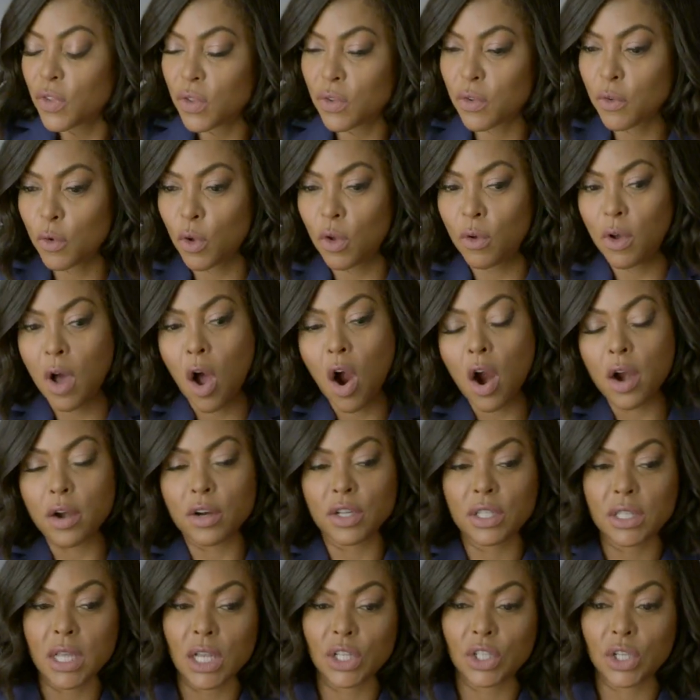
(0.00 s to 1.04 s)
to garner
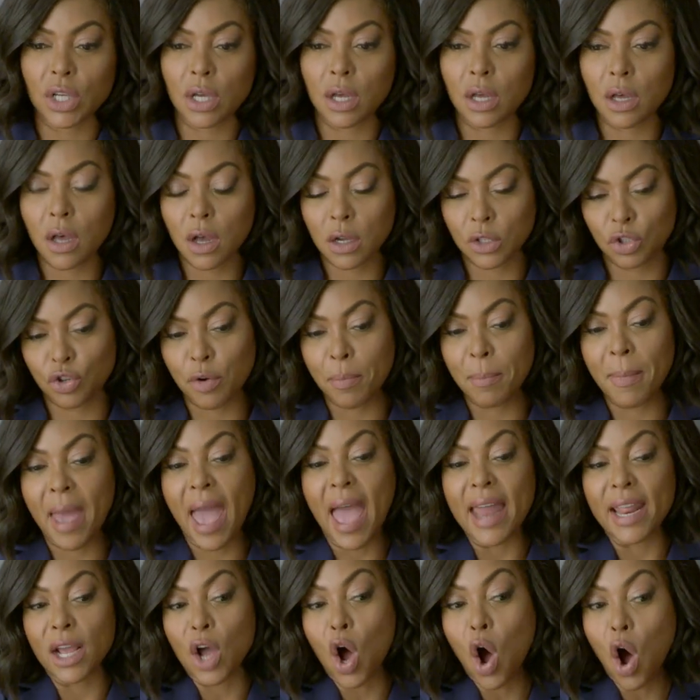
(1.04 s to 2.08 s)
such a, a
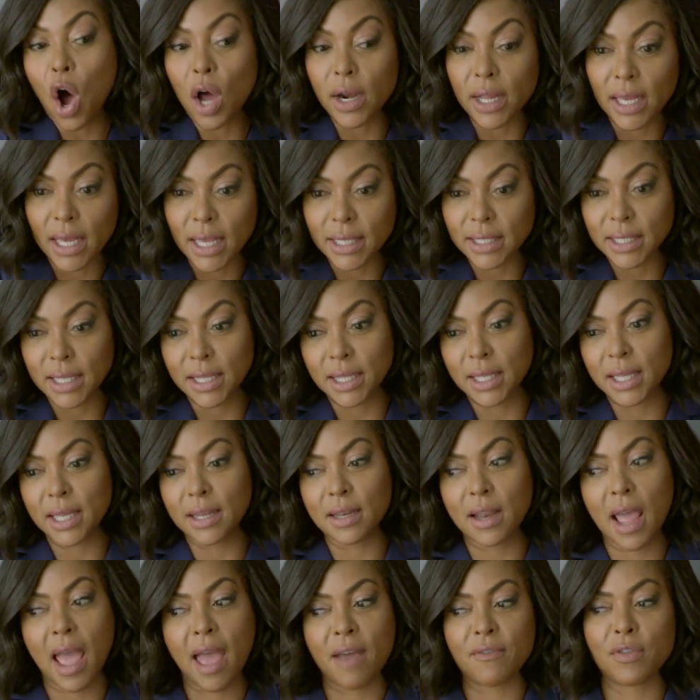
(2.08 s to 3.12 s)
dramatic audience and
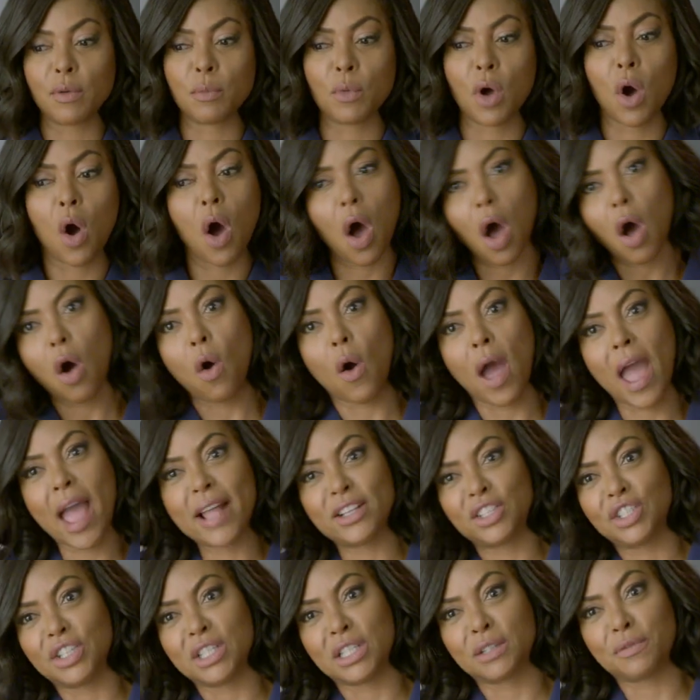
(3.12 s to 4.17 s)
then have them go, oh,
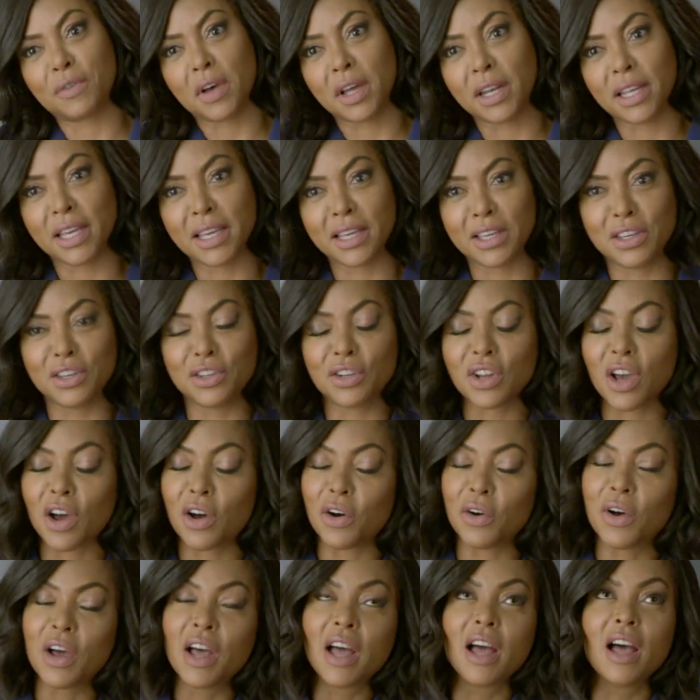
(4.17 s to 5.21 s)
and she's funny, you
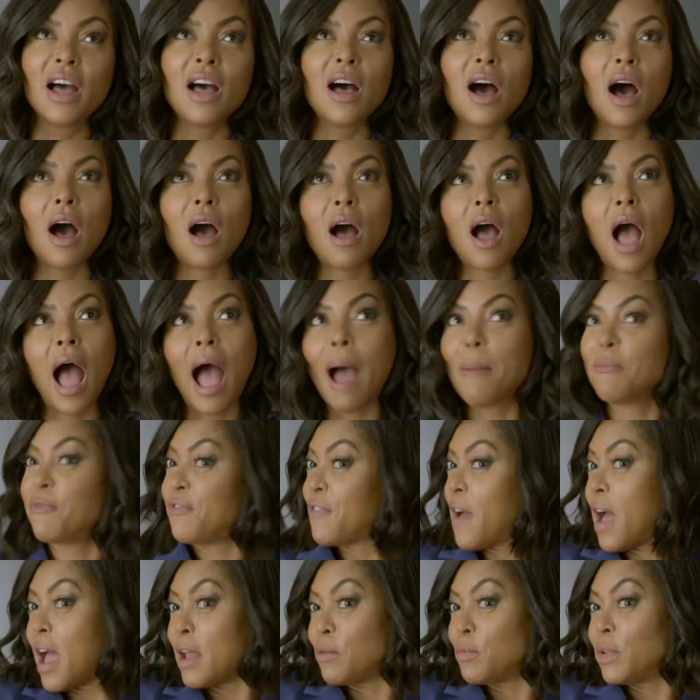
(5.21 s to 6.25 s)
know. I'm
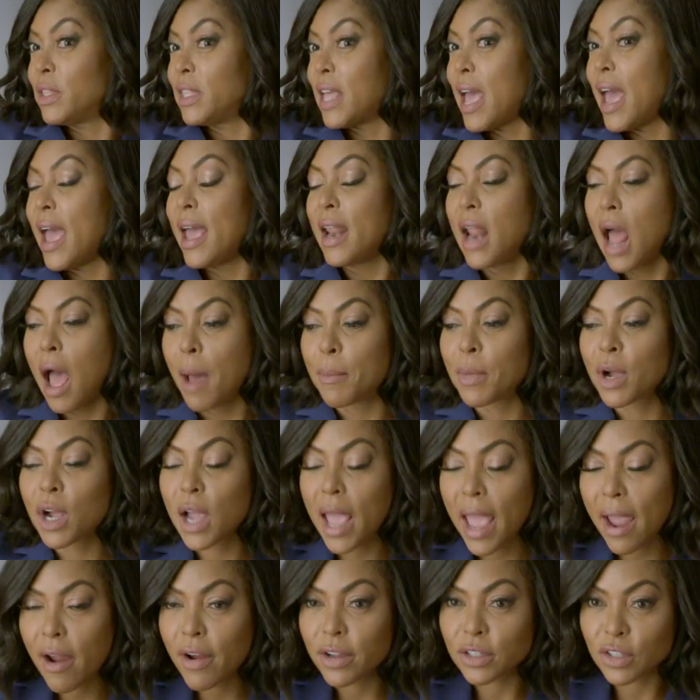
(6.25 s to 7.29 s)
fine with that. I'm a
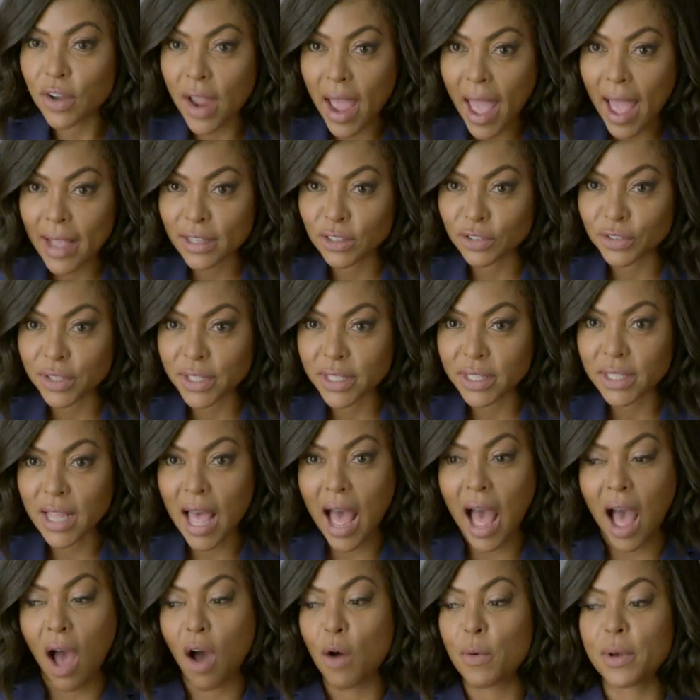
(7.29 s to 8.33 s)
character actress.
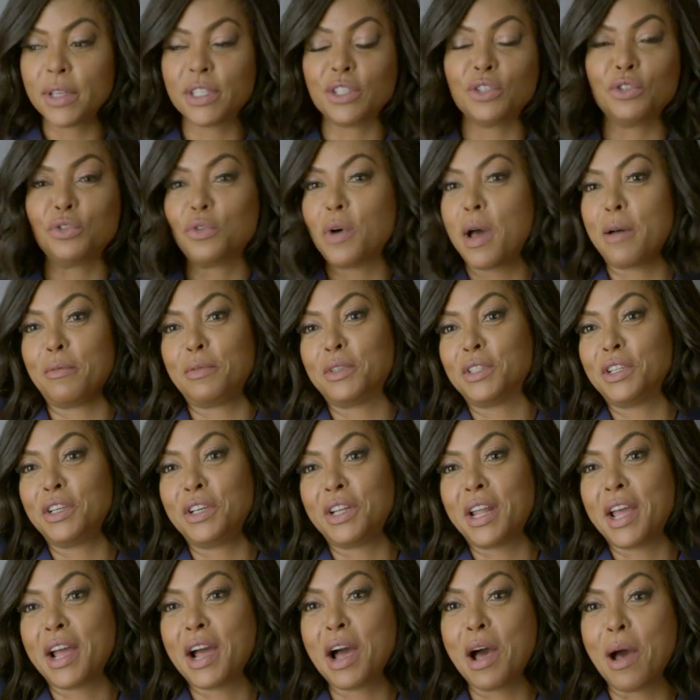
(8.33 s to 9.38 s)
I always knew I was
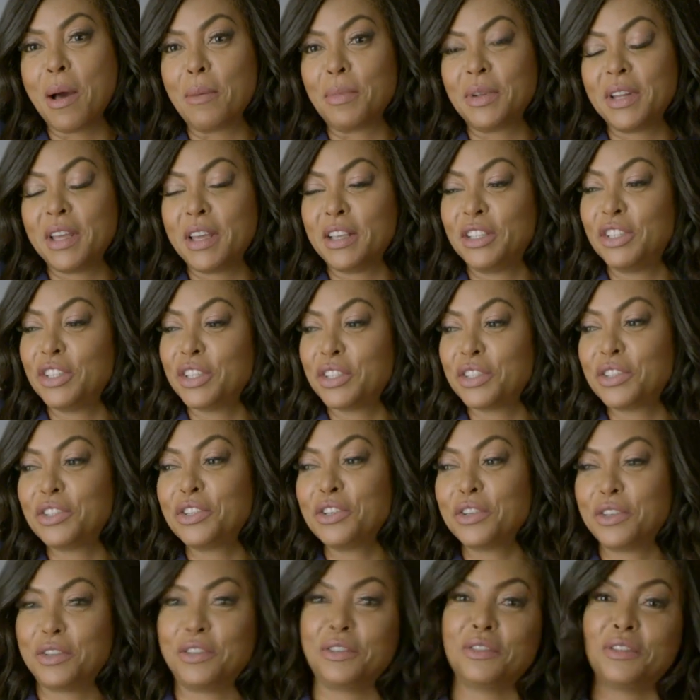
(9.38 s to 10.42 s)
good at comedy. It just
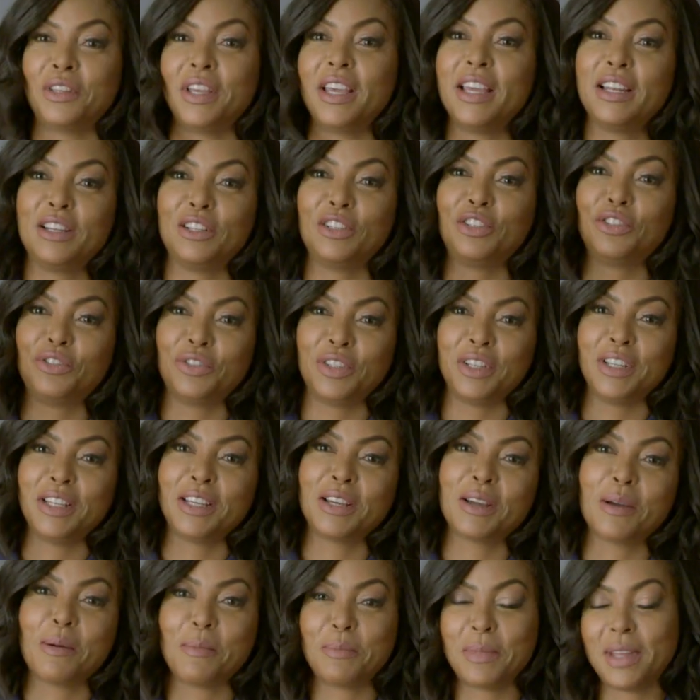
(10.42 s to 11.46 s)
took the
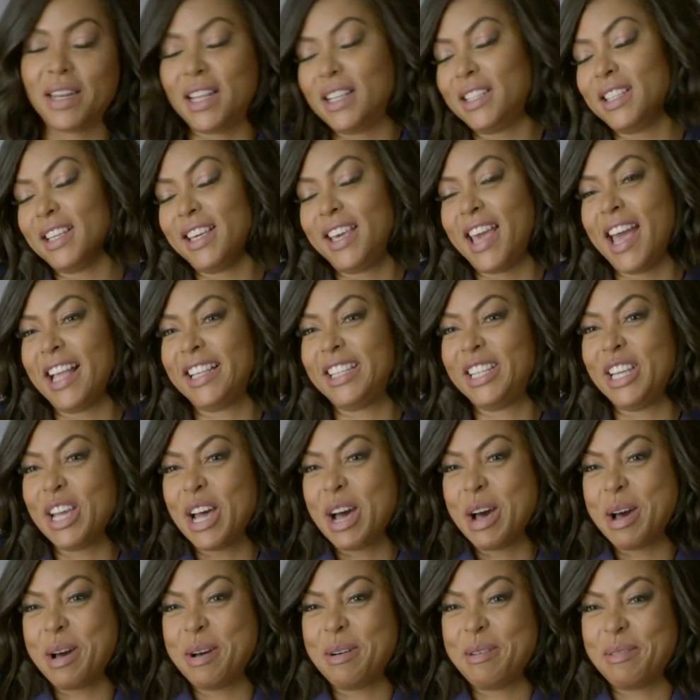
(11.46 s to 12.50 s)
industry a minute to catch
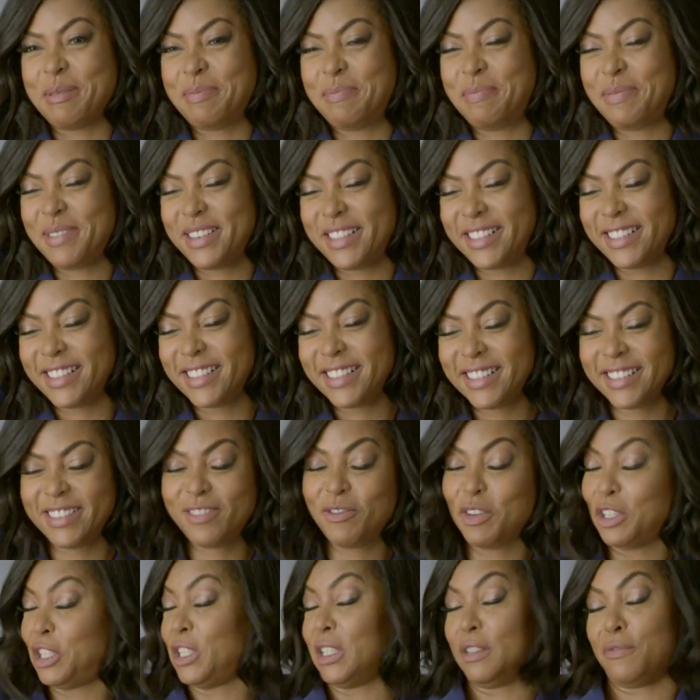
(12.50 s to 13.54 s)
up,
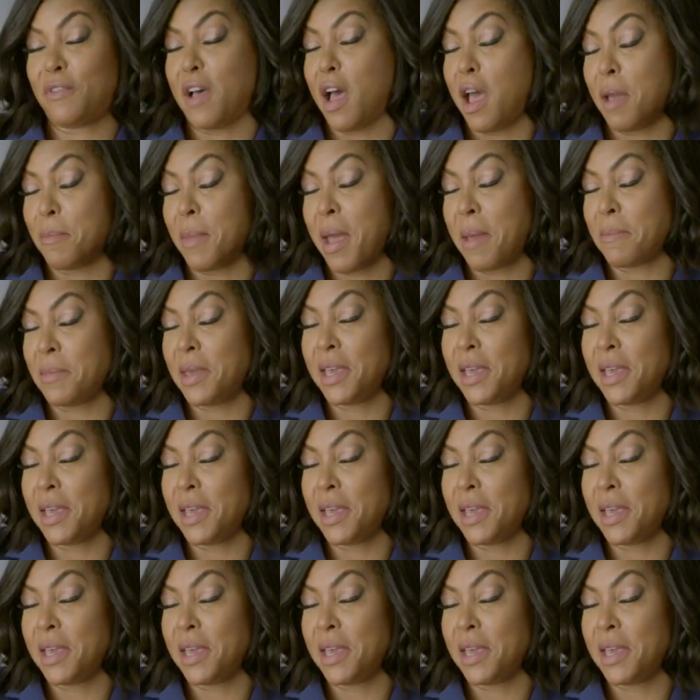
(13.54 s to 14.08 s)
which is fine by